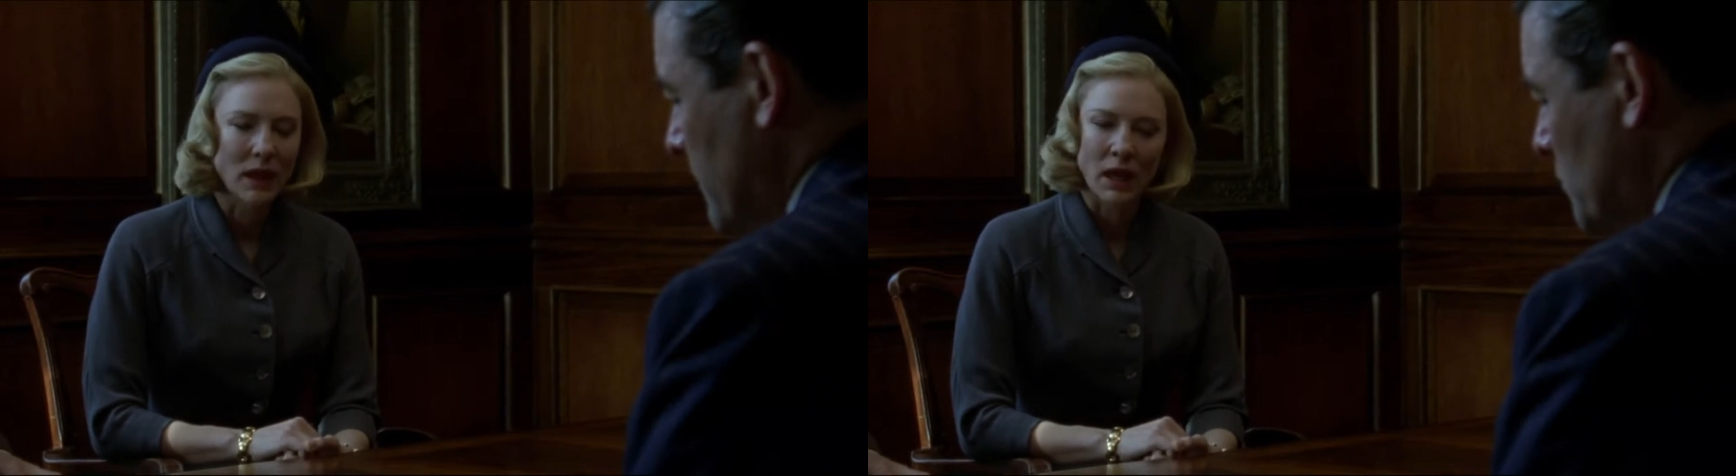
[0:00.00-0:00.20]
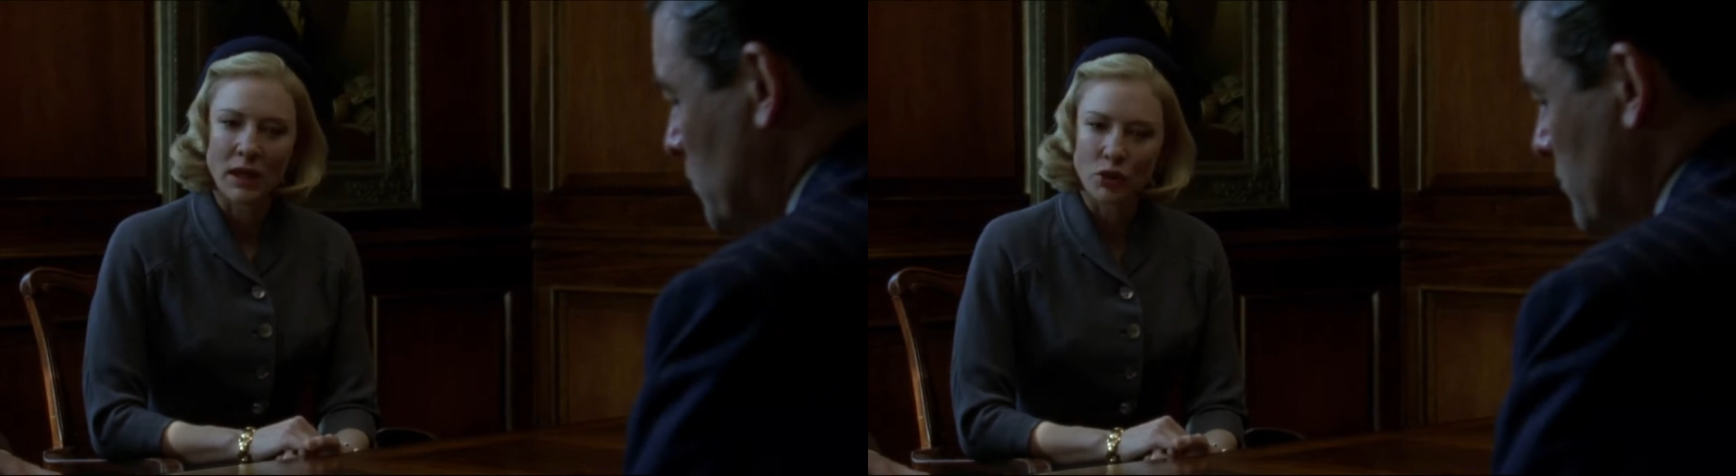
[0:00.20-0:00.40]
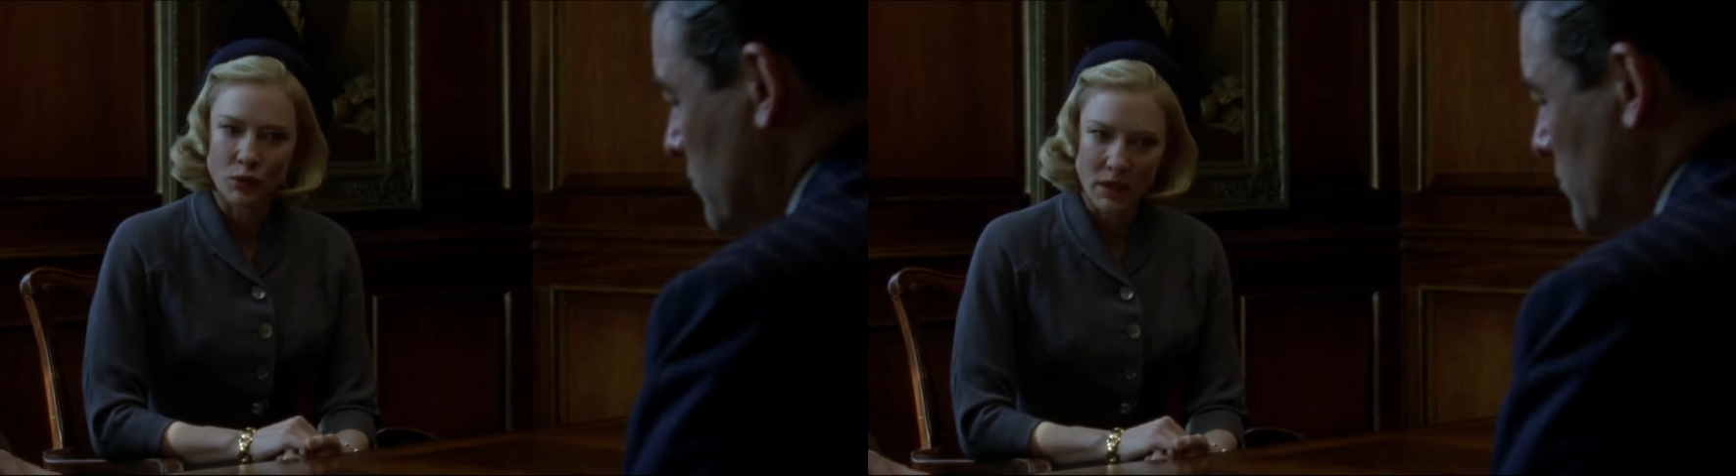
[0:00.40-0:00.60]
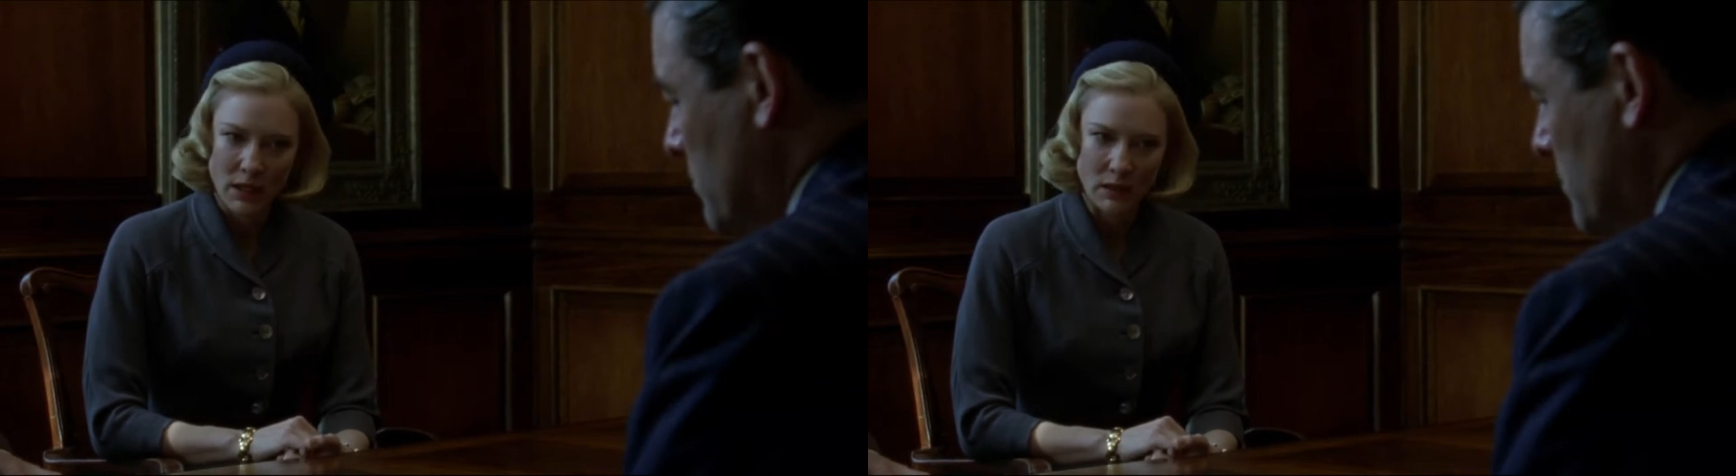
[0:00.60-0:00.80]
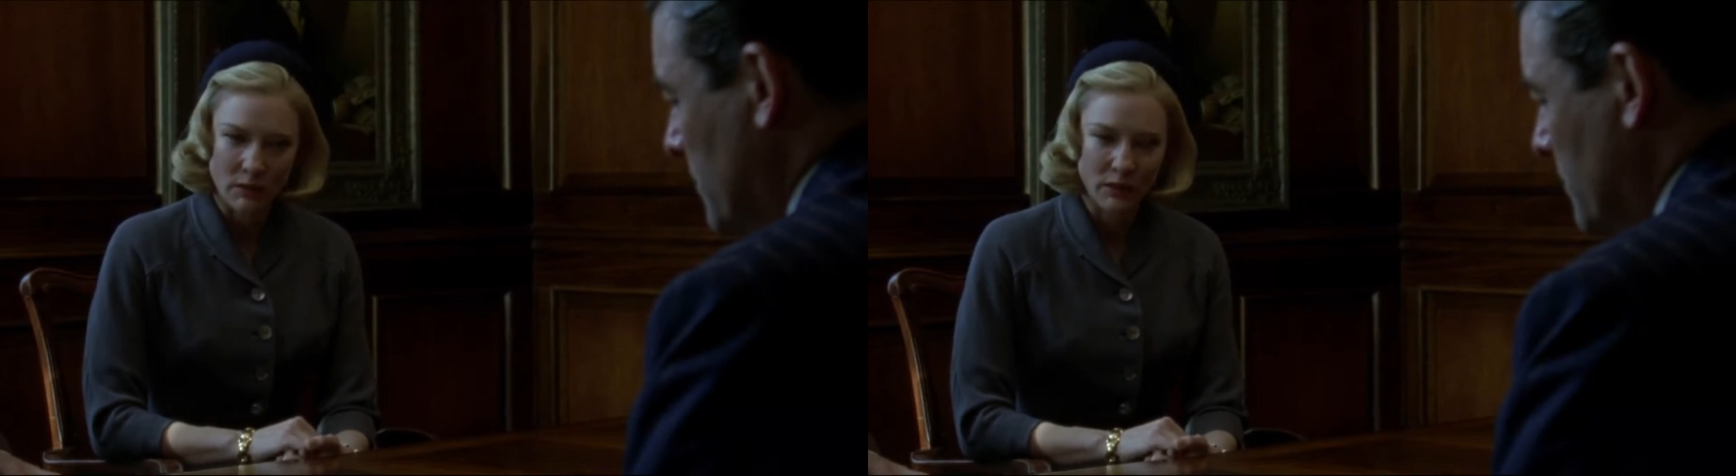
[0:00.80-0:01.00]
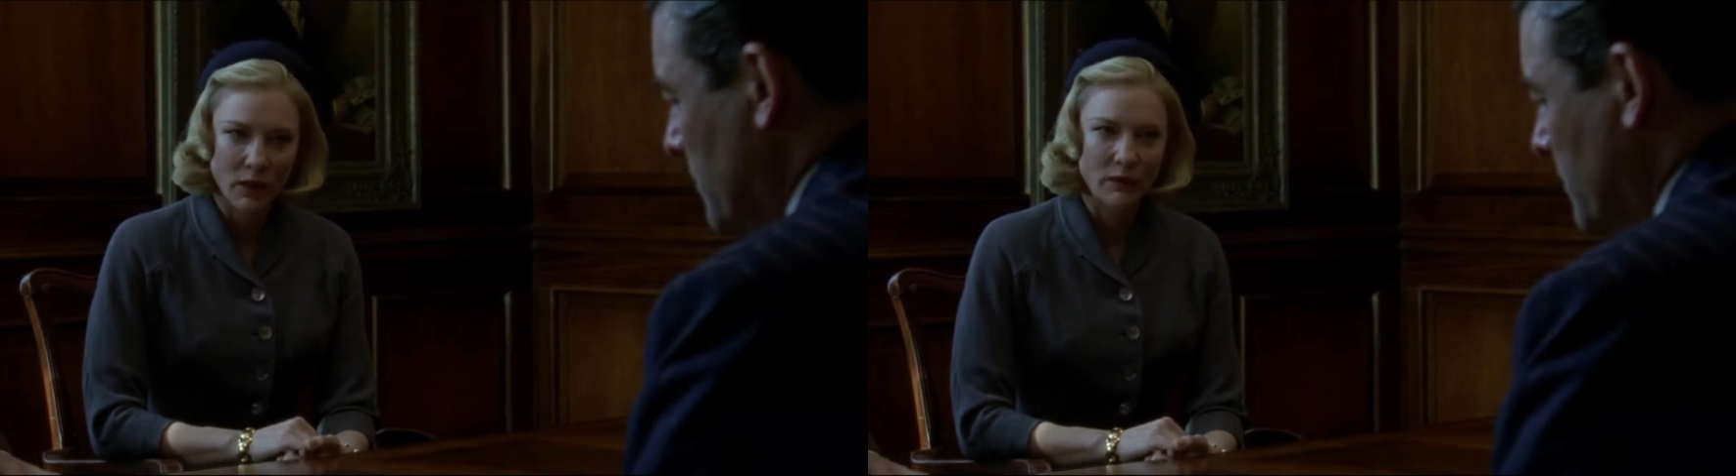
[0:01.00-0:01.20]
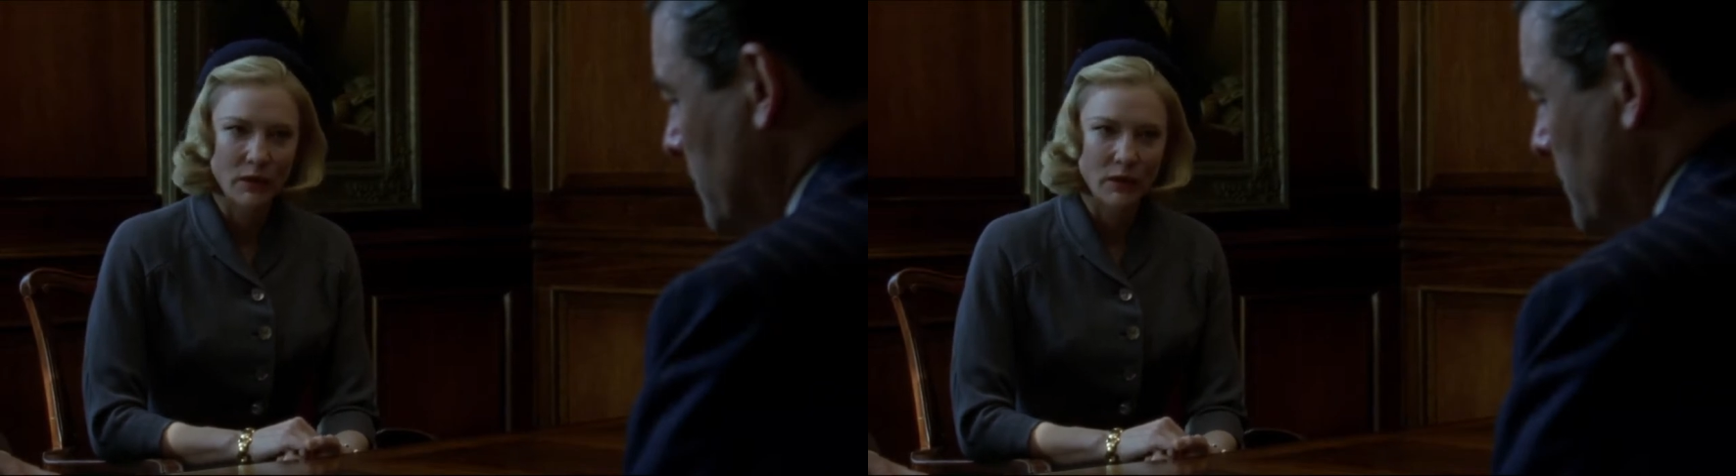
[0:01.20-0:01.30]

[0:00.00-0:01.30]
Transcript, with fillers: and I grieve